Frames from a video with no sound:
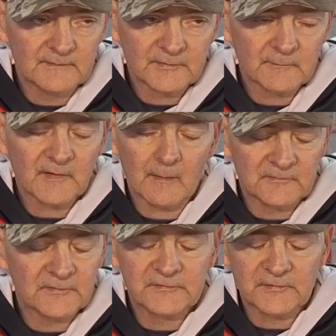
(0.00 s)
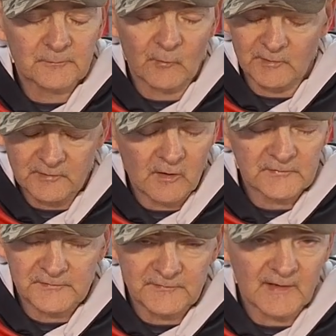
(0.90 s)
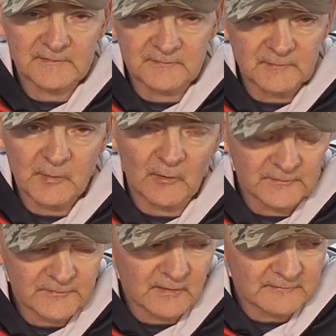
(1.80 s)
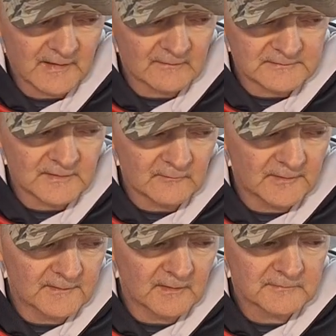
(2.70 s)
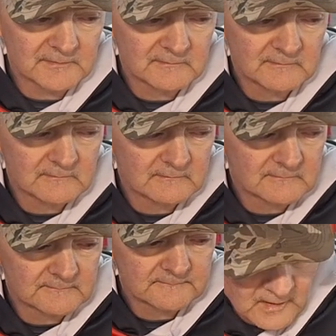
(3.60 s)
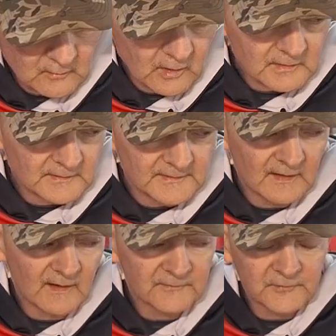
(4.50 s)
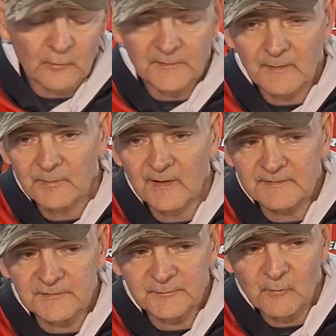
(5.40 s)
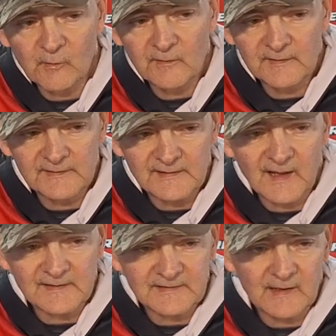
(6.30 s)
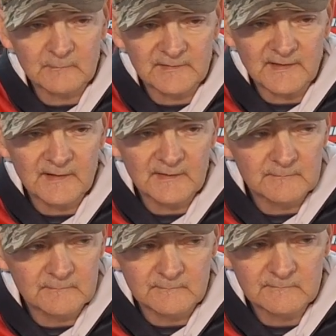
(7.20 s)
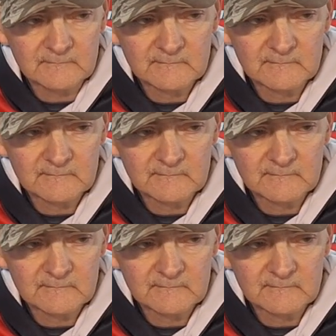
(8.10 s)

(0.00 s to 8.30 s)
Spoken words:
sometimes it's just more cost effective to part stuff out and get rid of. Luckily I sold that bike this morning, and the guy came to get it, and